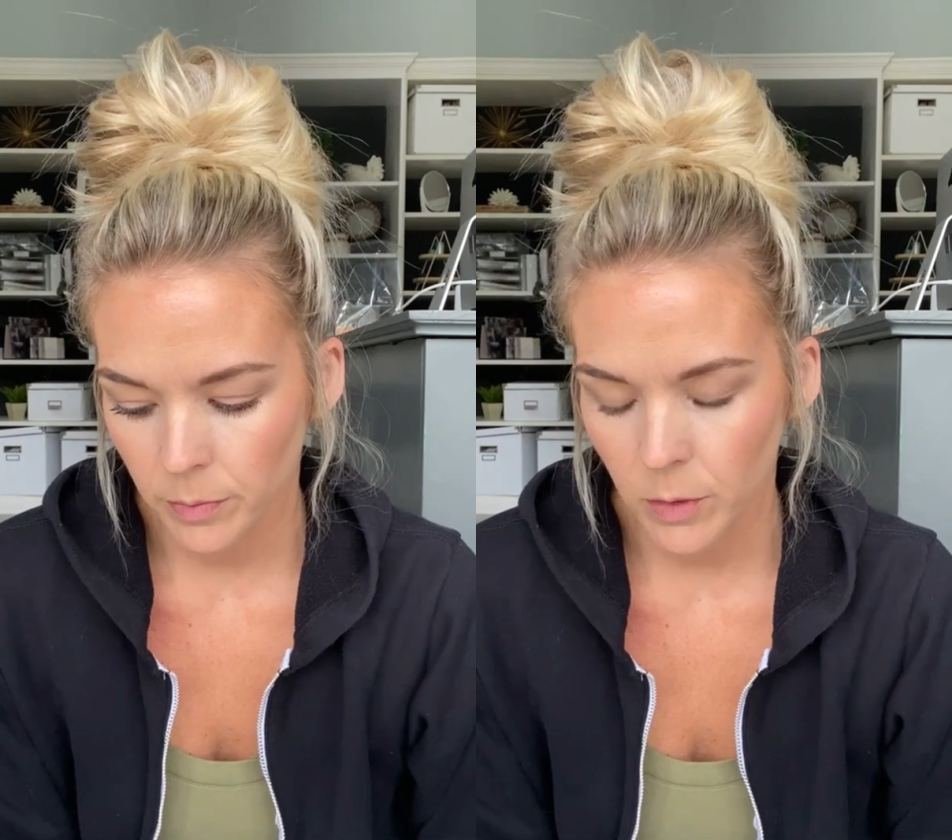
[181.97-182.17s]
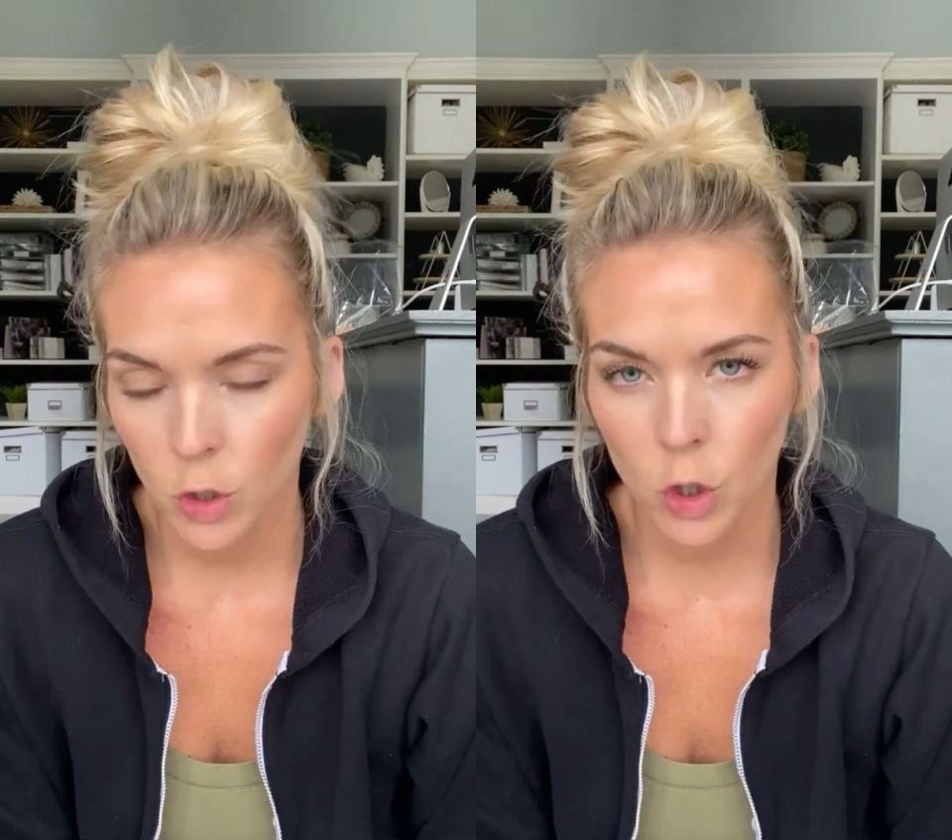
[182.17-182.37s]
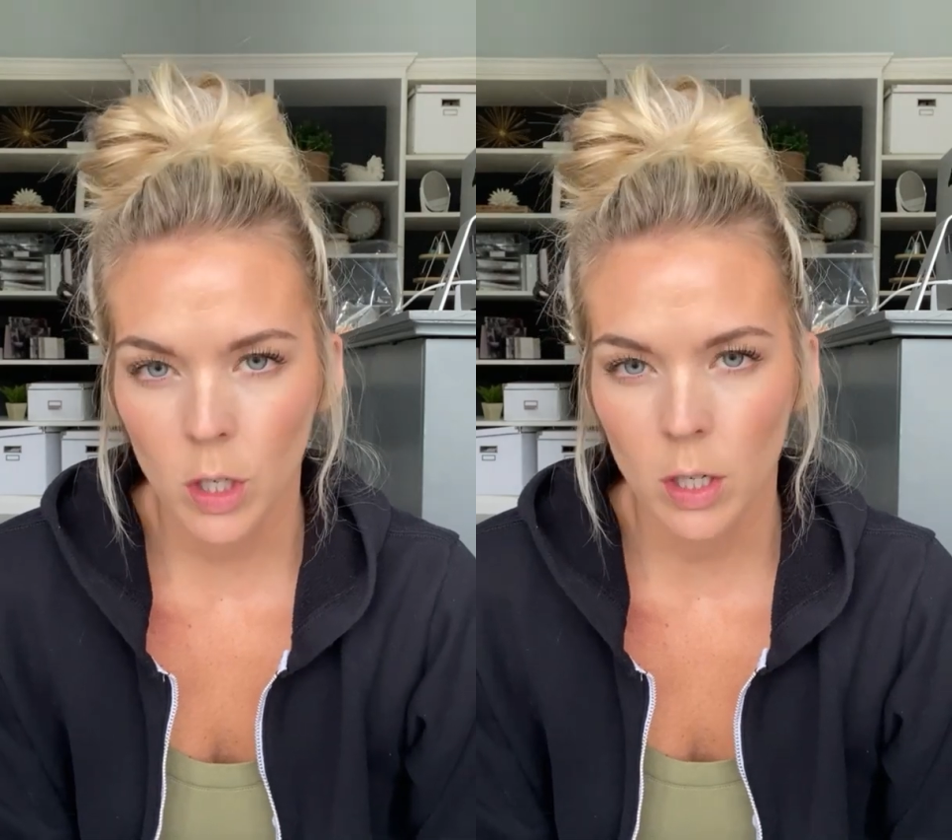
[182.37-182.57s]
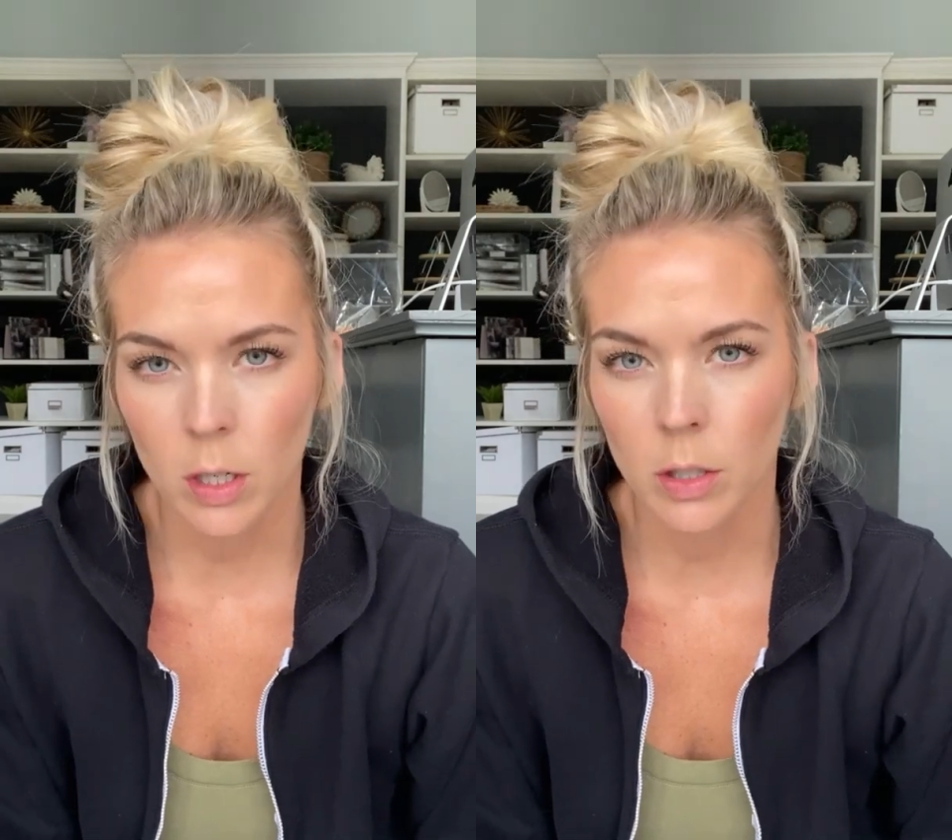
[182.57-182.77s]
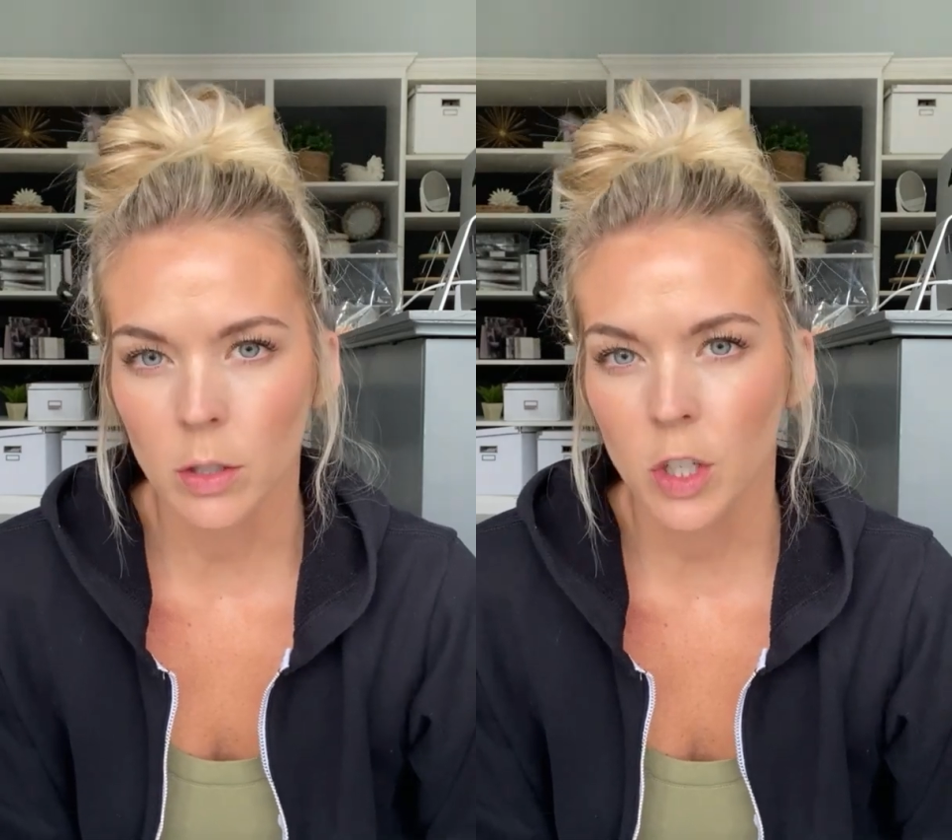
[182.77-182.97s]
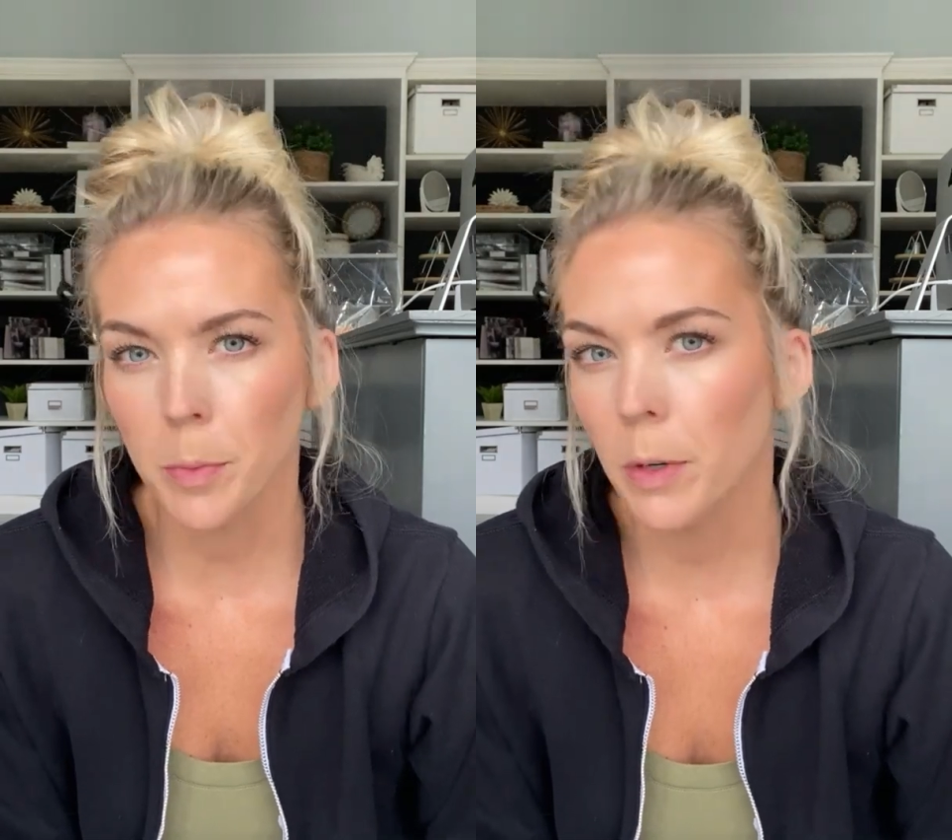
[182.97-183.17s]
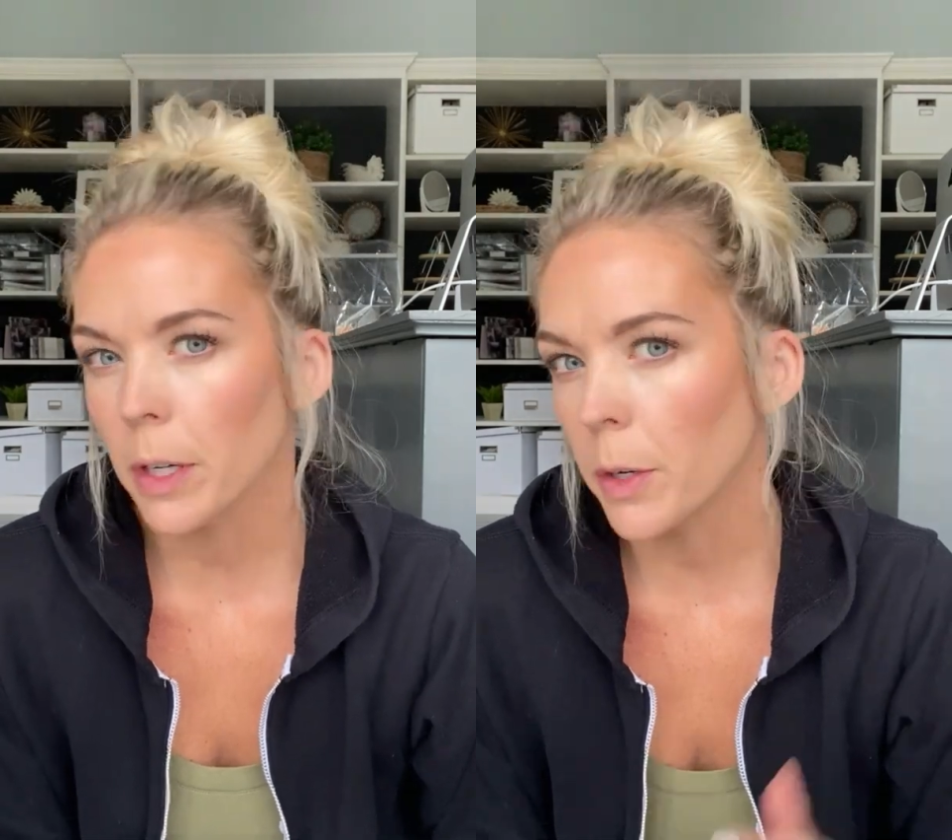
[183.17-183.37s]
sheer shimmery